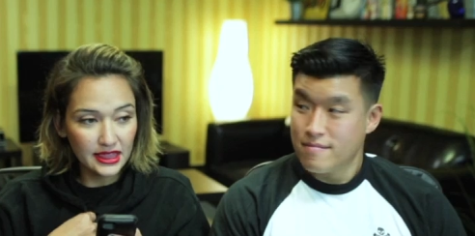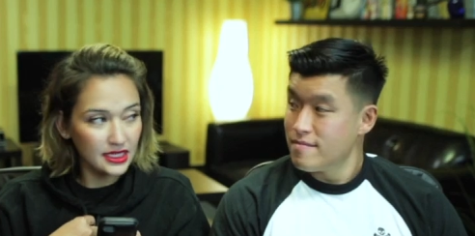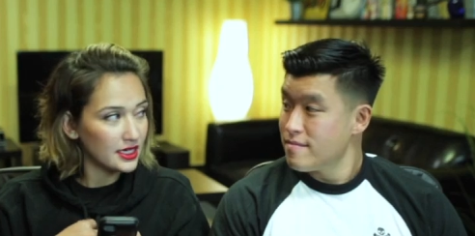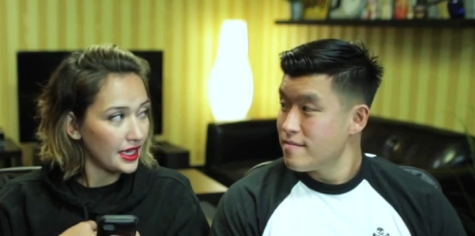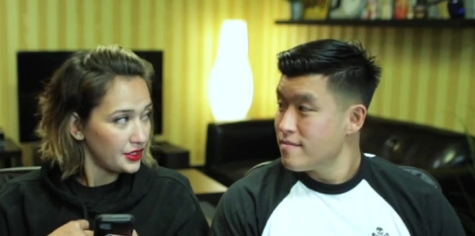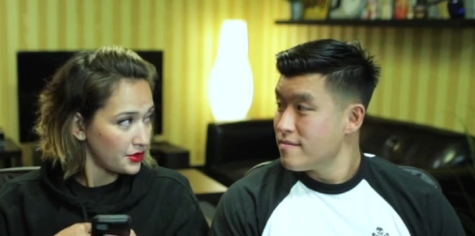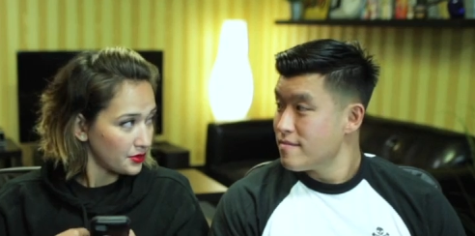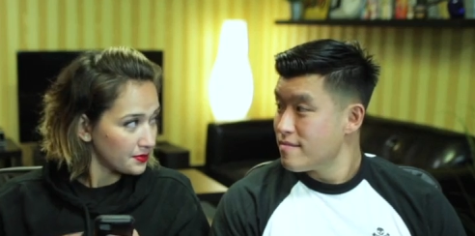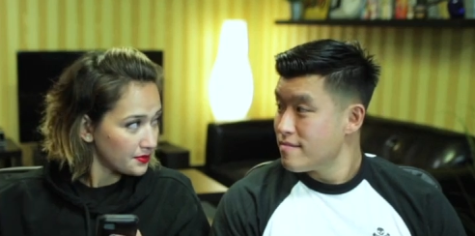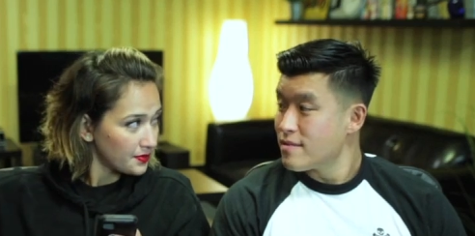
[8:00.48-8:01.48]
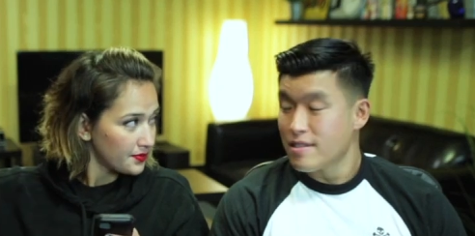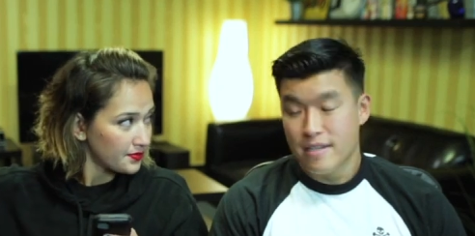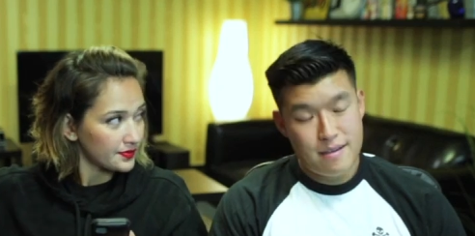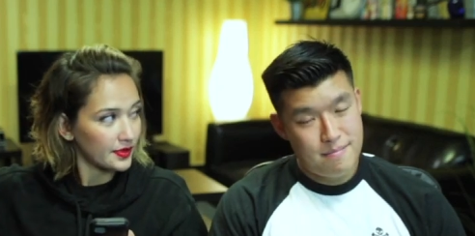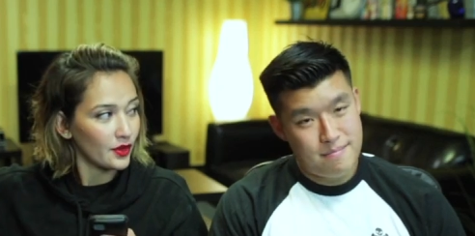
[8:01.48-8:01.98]
Speaker 1: think I do?
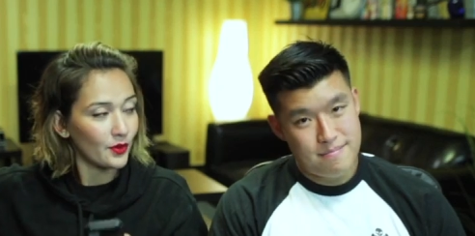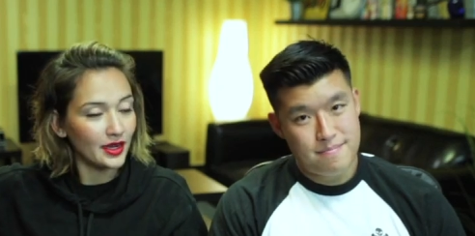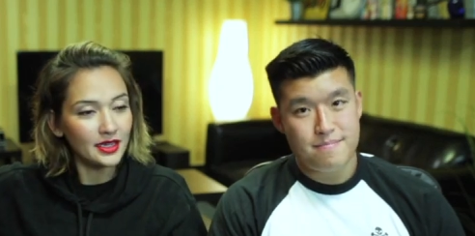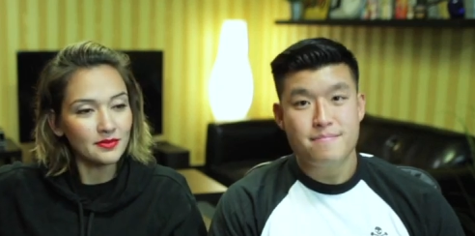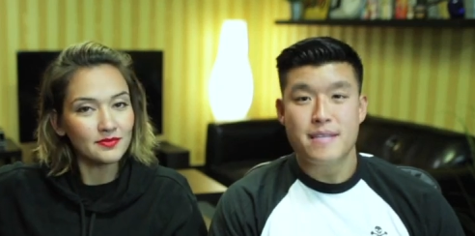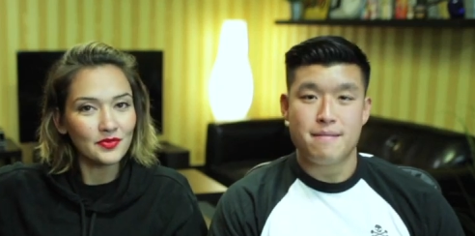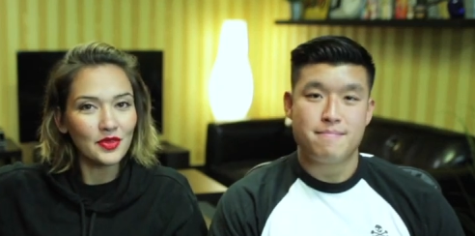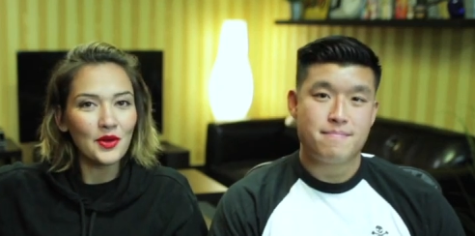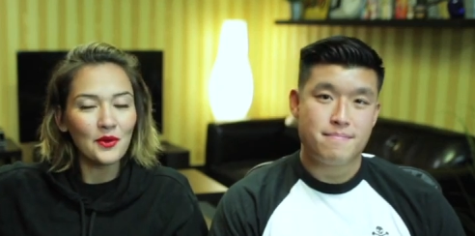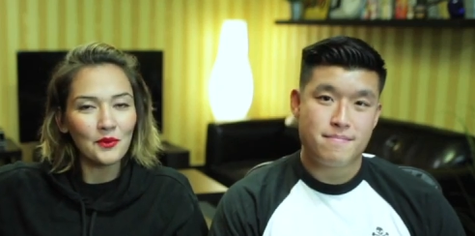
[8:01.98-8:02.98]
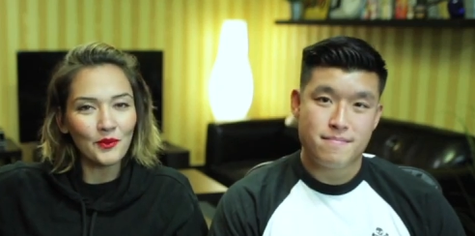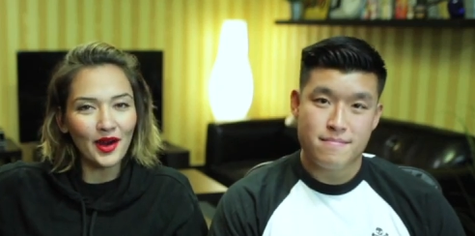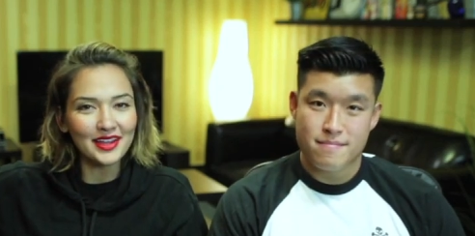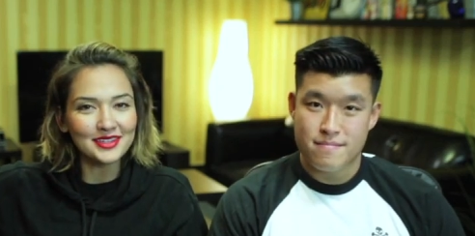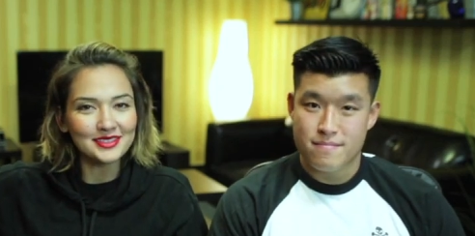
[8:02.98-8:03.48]
Speaker 2: Okay.
Speaker 1: Ready?
Speaker 2: Yeah.
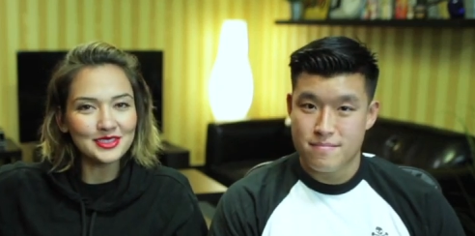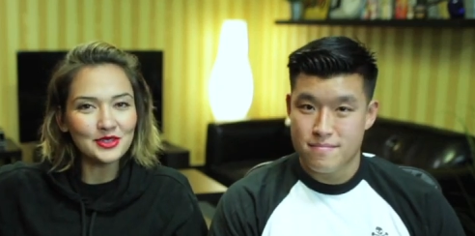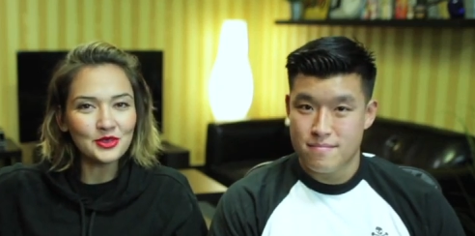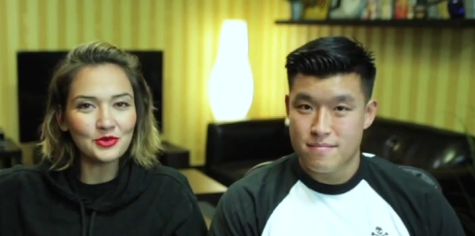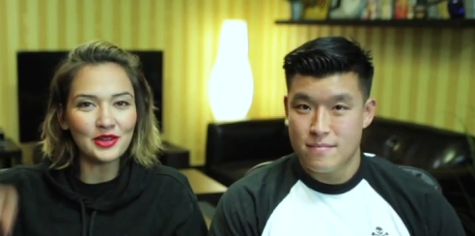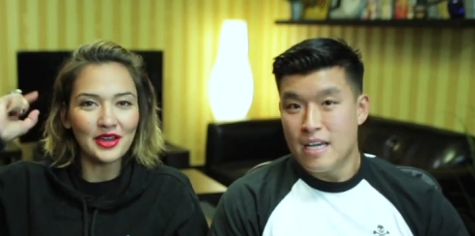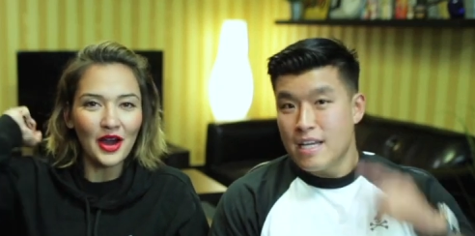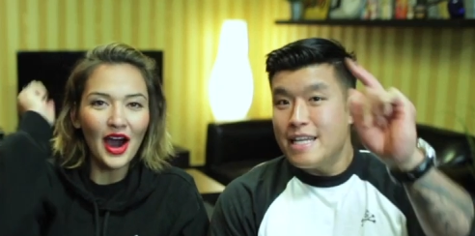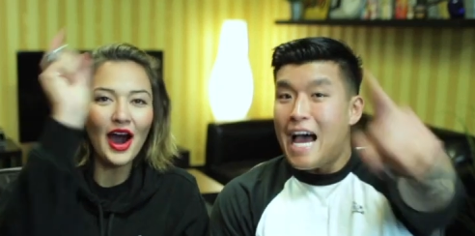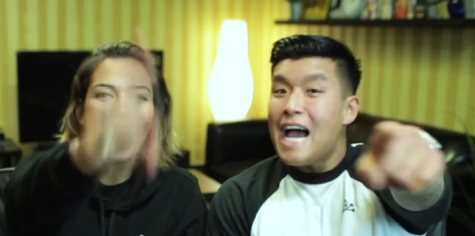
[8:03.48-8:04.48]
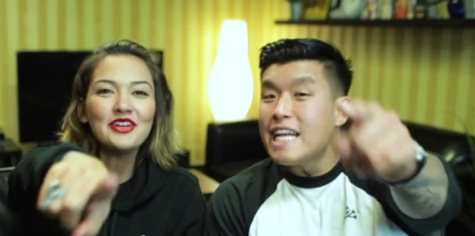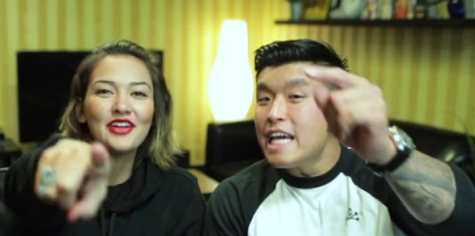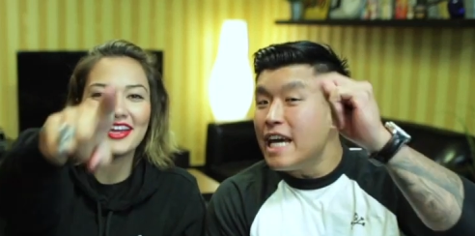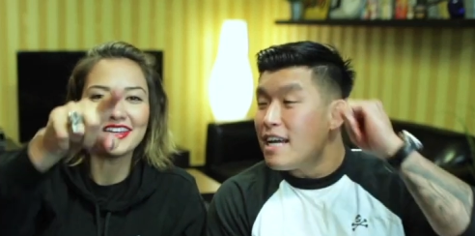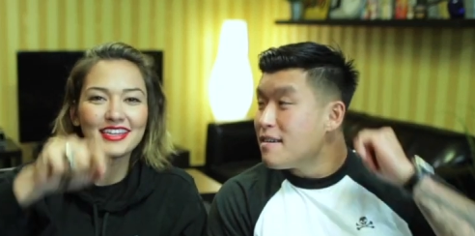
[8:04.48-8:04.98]
Speaker 1: 1, 2, 3. 90!
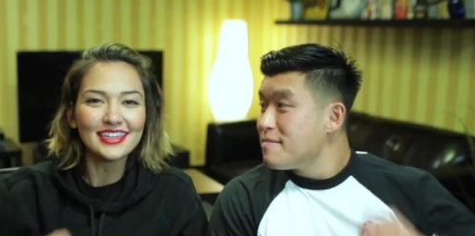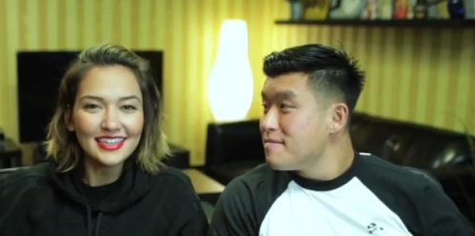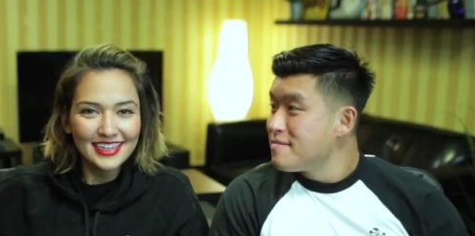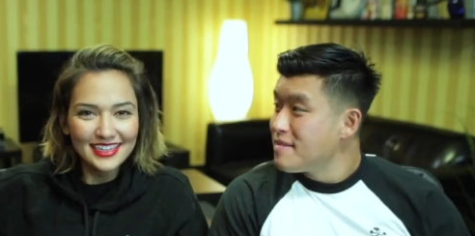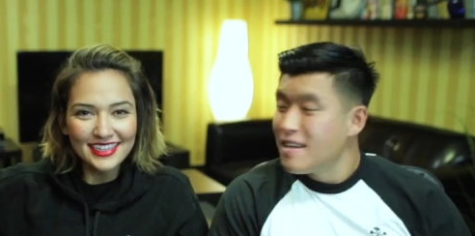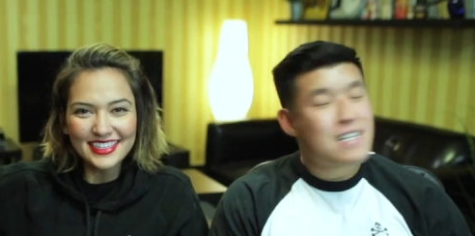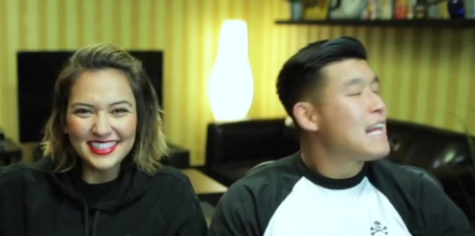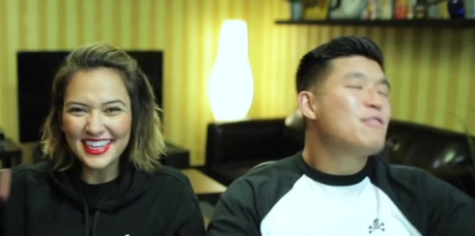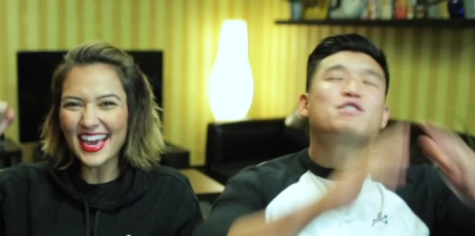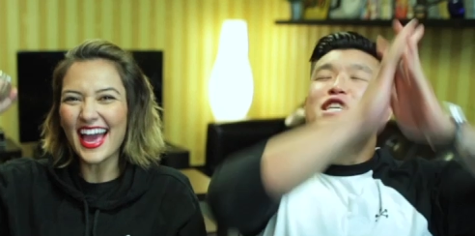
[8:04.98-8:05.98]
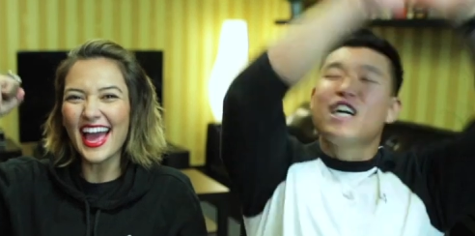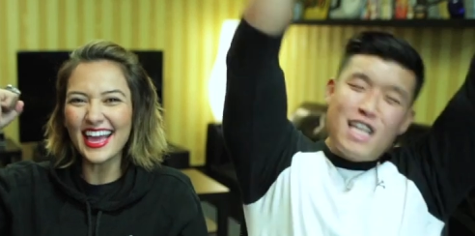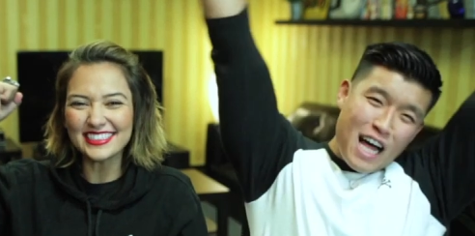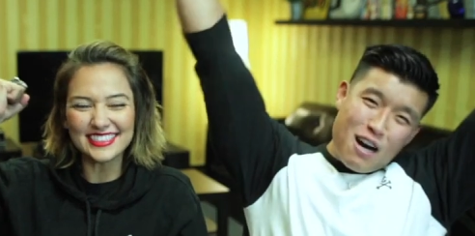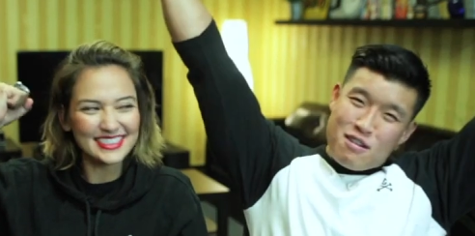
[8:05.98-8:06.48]
Speaker 2: That
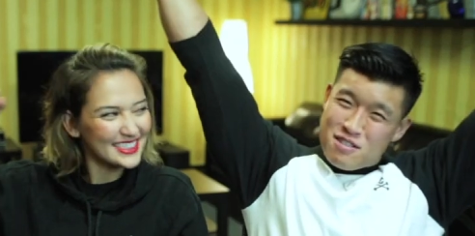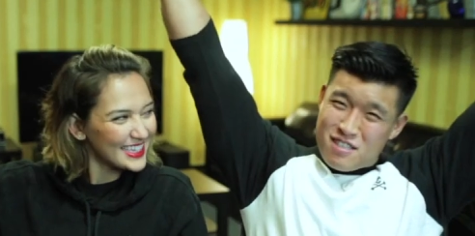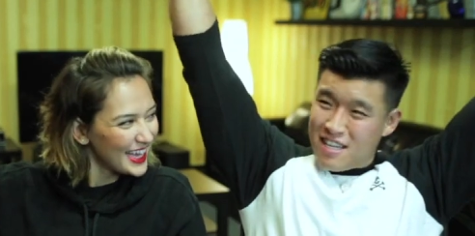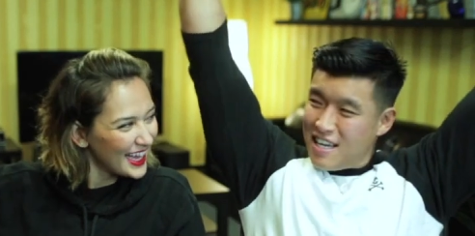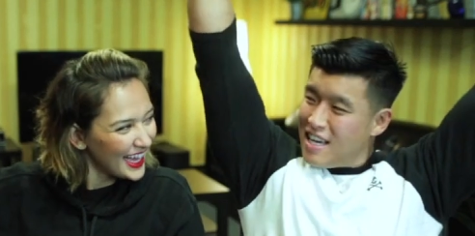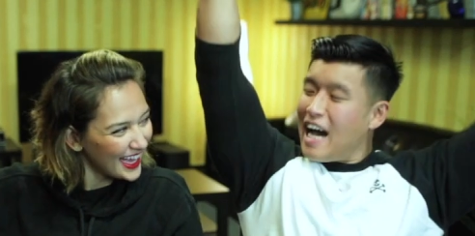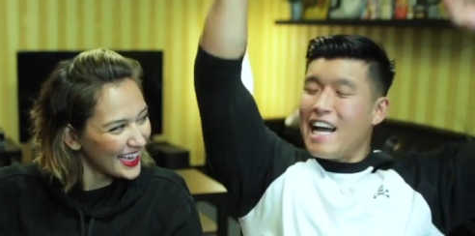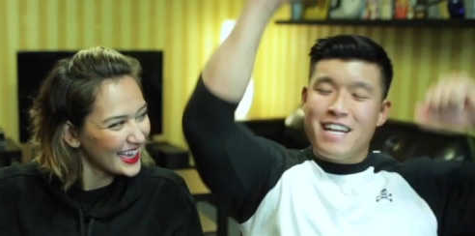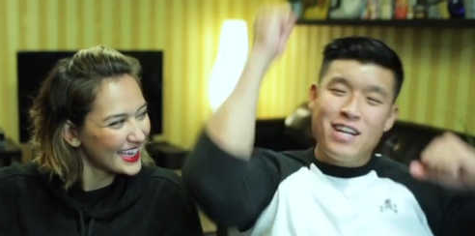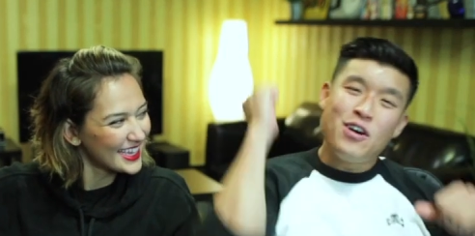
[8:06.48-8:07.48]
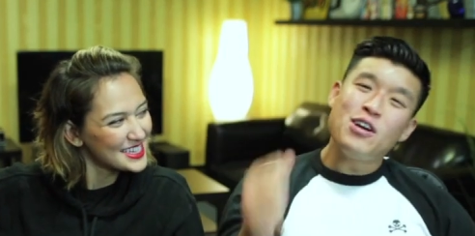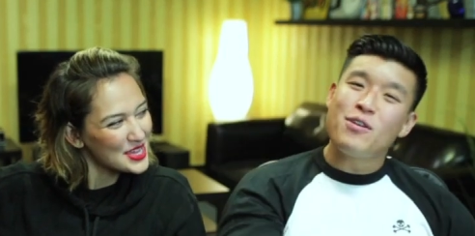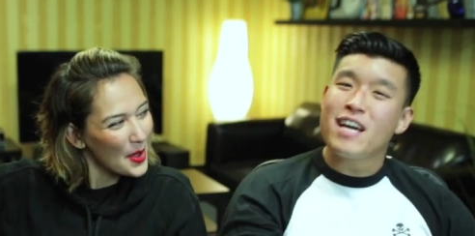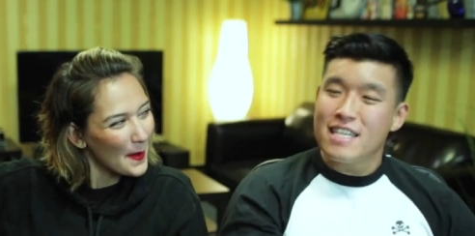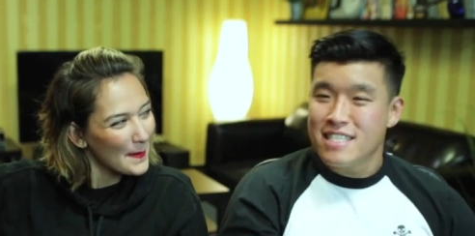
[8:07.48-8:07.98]
was close! I knew you were gonna